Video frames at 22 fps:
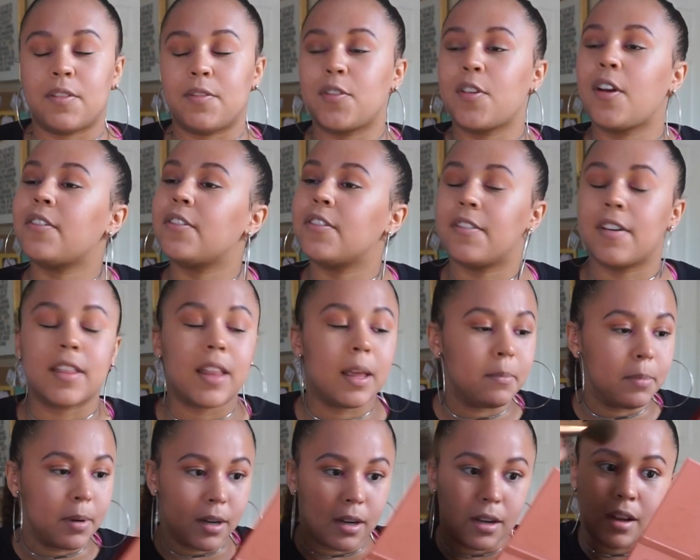If you haven't read
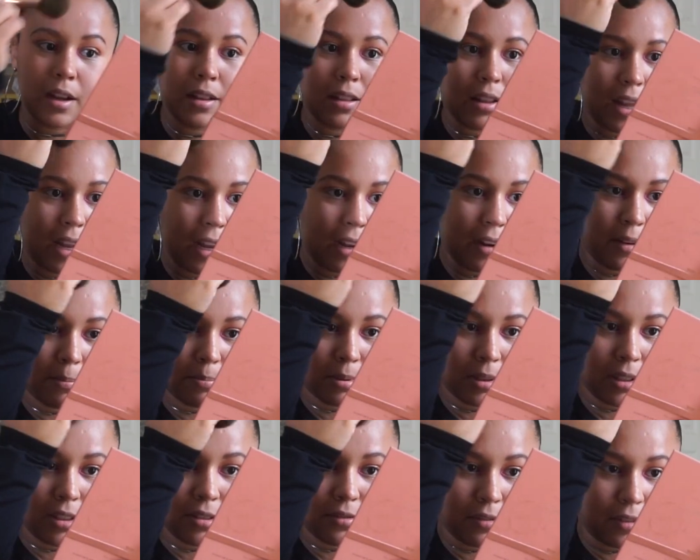that book, like,
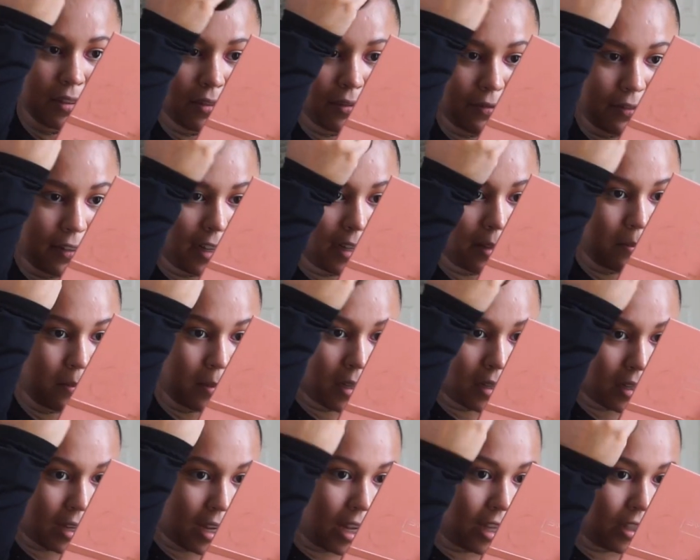please read the freaking
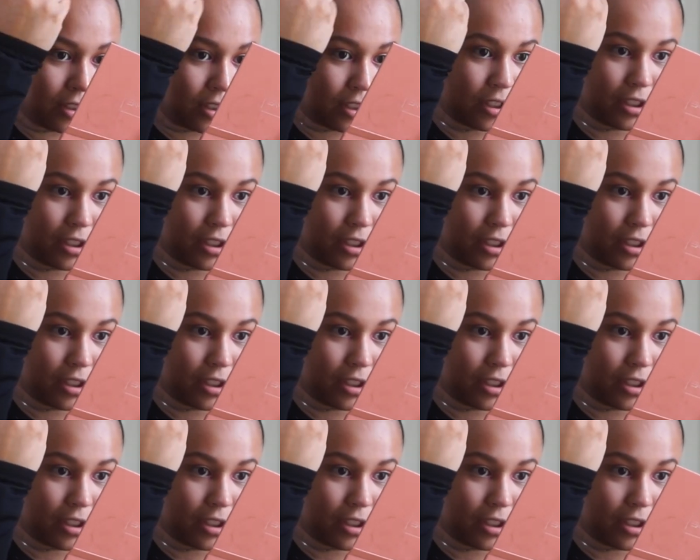book. It's